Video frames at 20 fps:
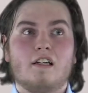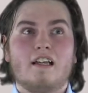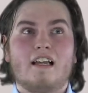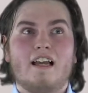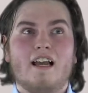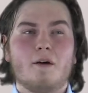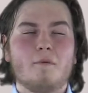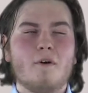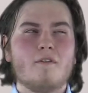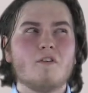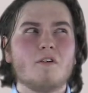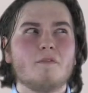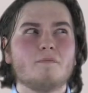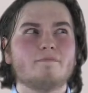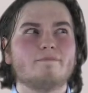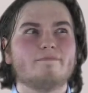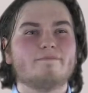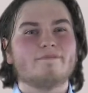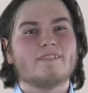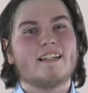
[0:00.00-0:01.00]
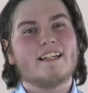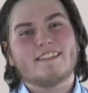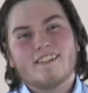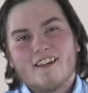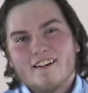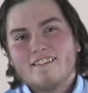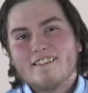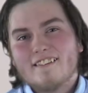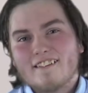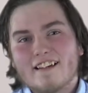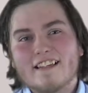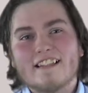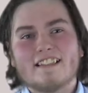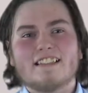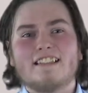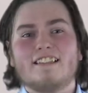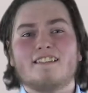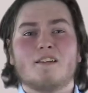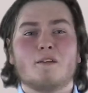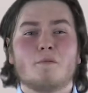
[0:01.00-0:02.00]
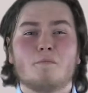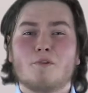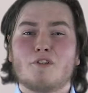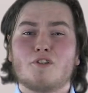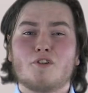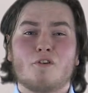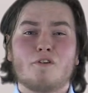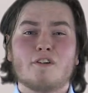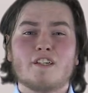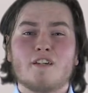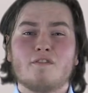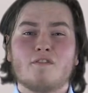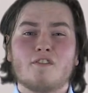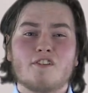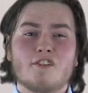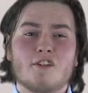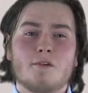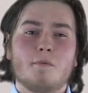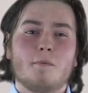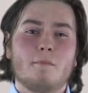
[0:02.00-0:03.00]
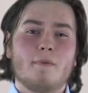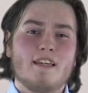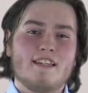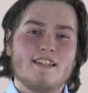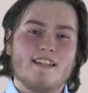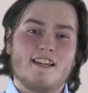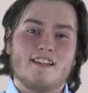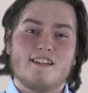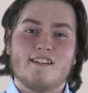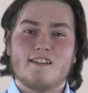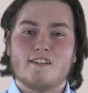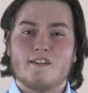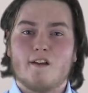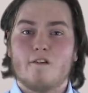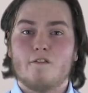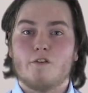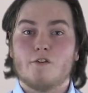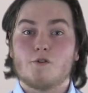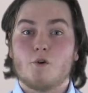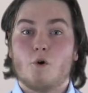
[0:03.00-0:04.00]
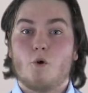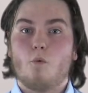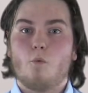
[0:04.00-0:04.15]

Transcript: However, it's unlikely that the majority of consumer PCs and servers